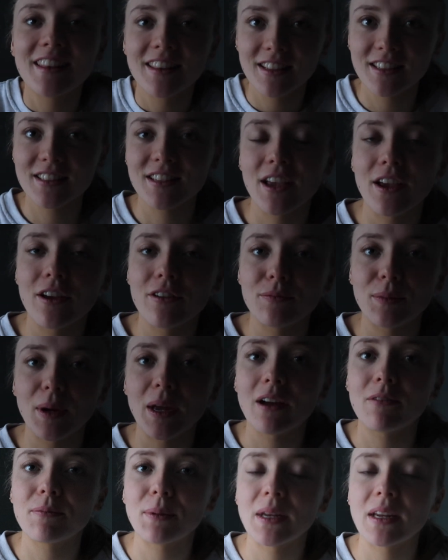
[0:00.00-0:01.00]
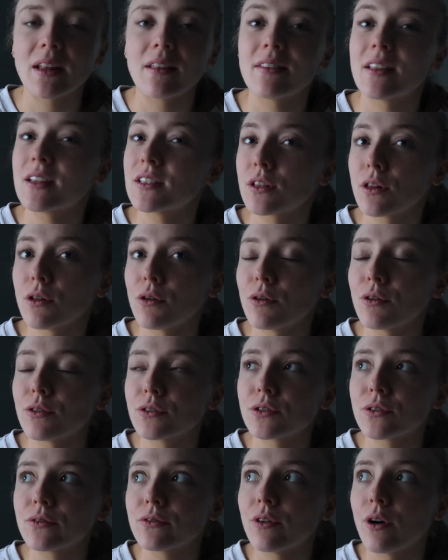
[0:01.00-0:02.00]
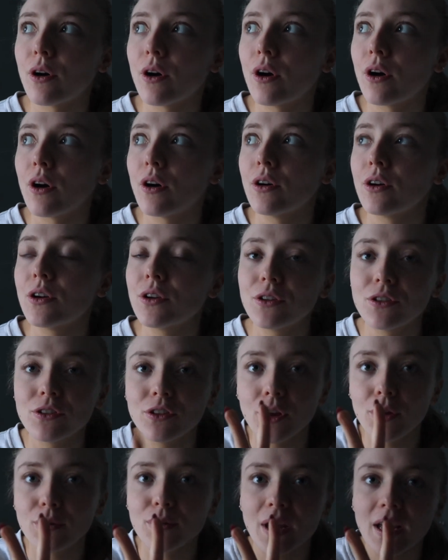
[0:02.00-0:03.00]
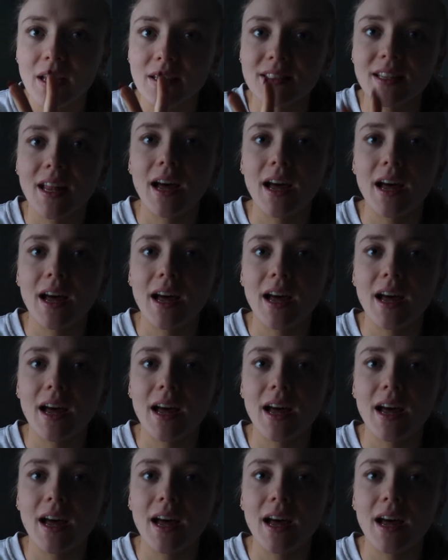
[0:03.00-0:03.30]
the state of me. I've been in these clothes for 2 days